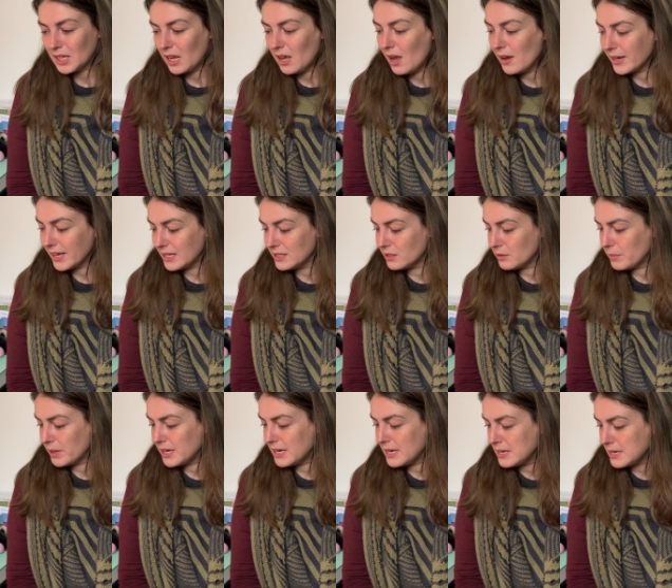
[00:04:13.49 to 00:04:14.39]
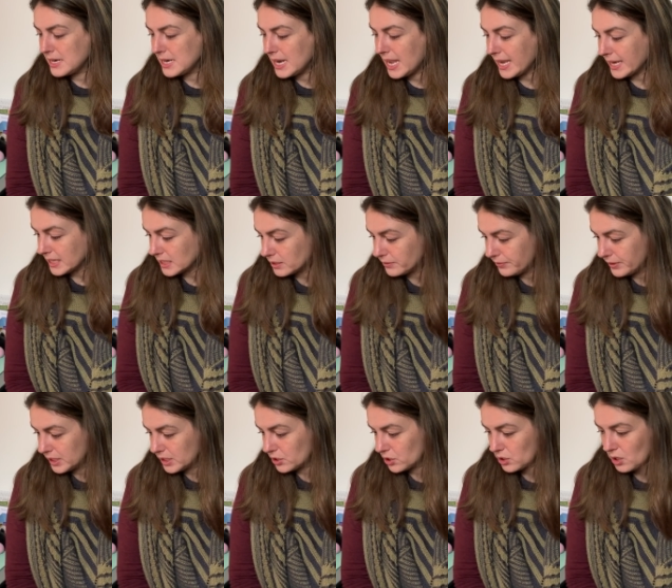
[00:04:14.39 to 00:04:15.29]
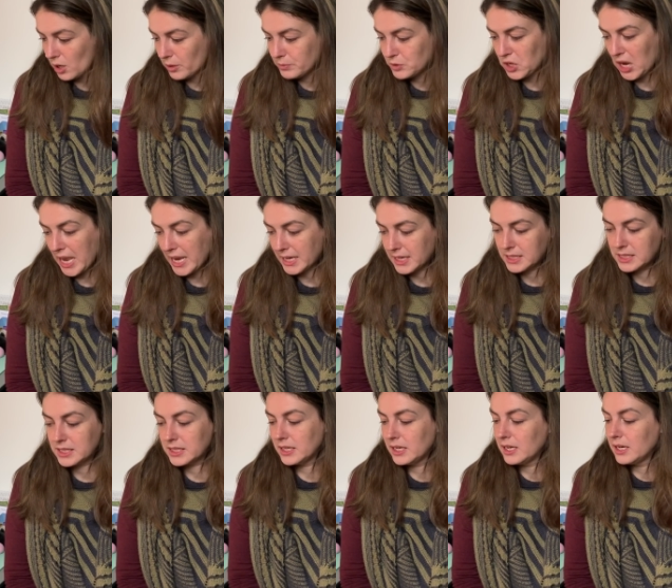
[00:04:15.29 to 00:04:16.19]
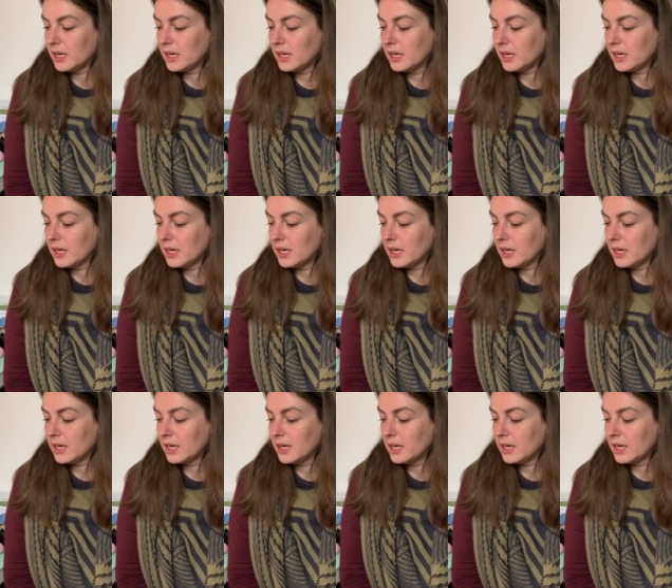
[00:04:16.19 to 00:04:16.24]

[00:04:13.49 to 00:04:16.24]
Okay, so my next finished object